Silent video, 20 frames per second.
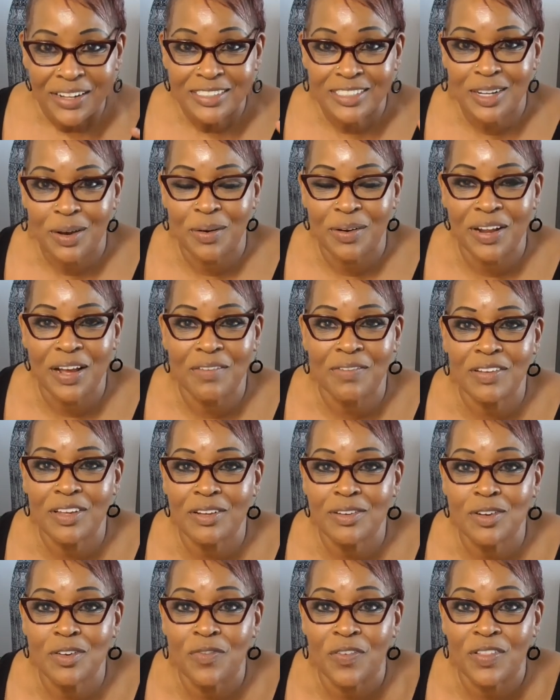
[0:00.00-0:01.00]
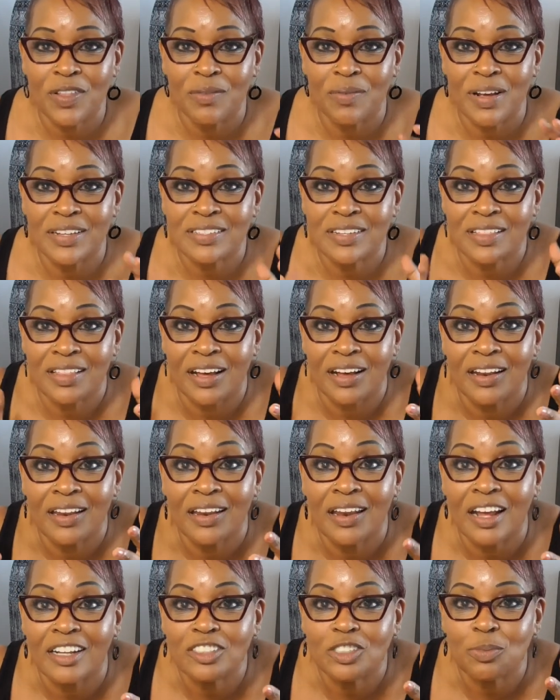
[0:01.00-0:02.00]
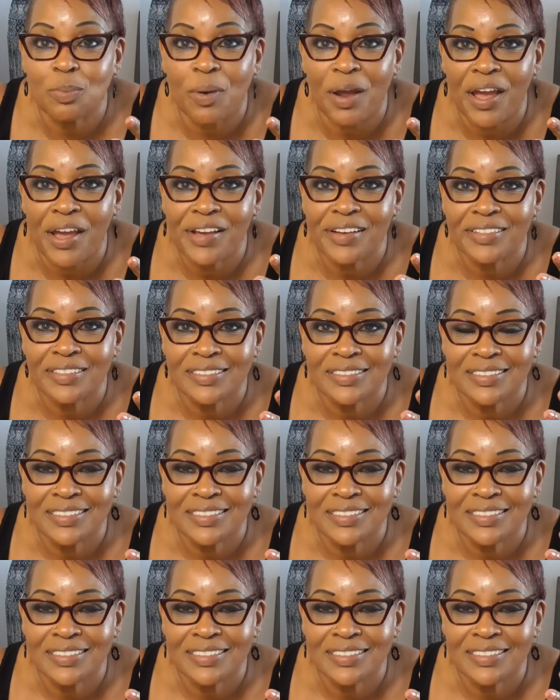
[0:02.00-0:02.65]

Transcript: So whatever you do for the rest of the lunch break,